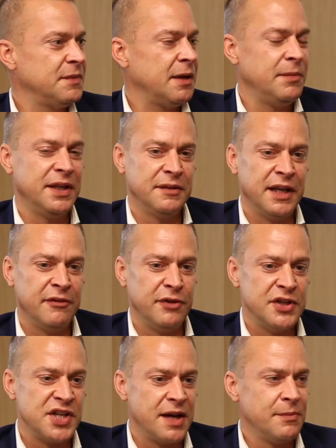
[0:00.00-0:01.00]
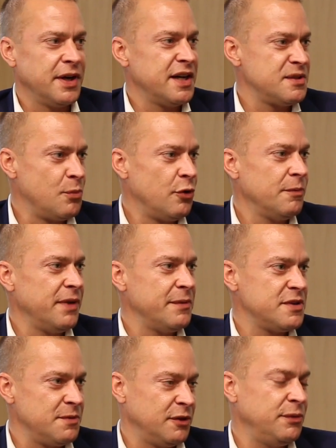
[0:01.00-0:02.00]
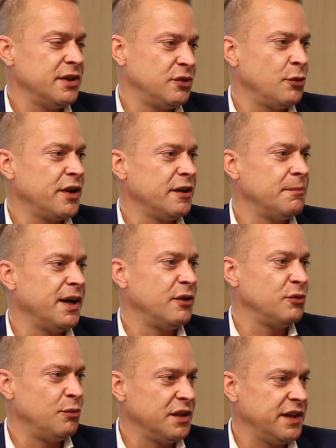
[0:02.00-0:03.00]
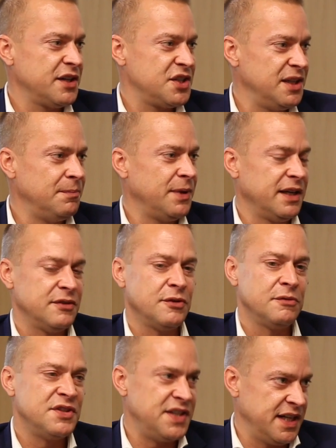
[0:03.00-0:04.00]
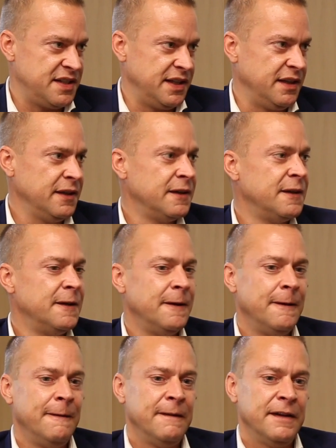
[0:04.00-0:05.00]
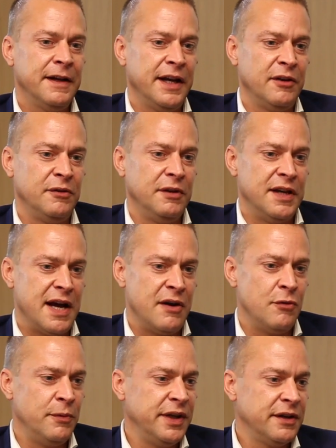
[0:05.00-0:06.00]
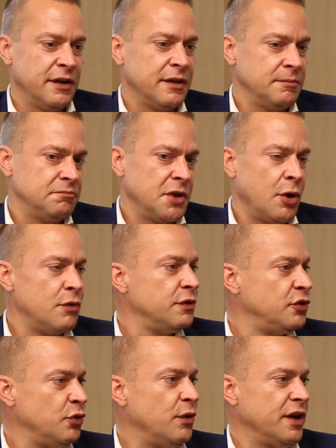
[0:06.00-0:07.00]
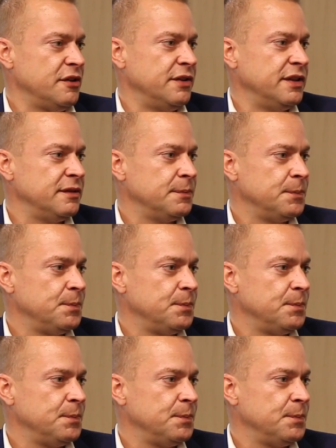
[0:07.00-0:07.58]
I mean, every chamber has more members, but we are talking about what actually paid. 60. And now we are over 200.